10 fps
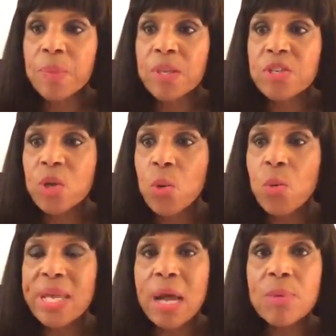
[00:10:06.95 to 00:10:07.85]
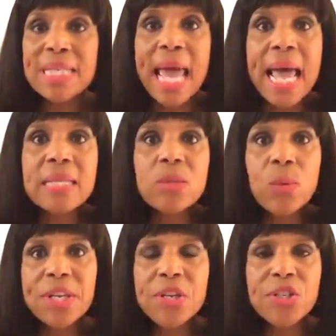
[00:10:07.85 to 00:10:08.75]
So when I was asked,
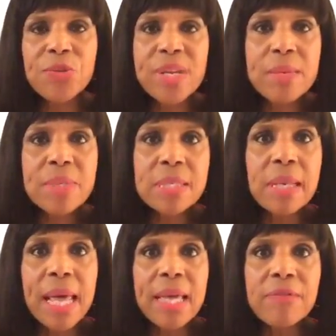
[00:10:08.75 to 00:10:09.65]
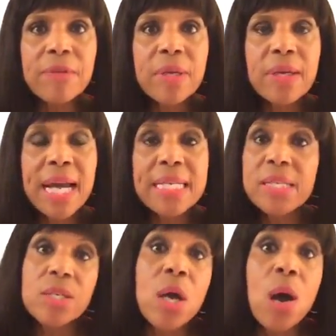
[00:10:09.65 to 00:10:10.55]
what are your dreams in life? I
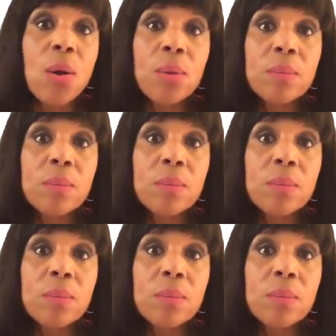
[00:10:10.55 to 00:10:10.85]
didn't know.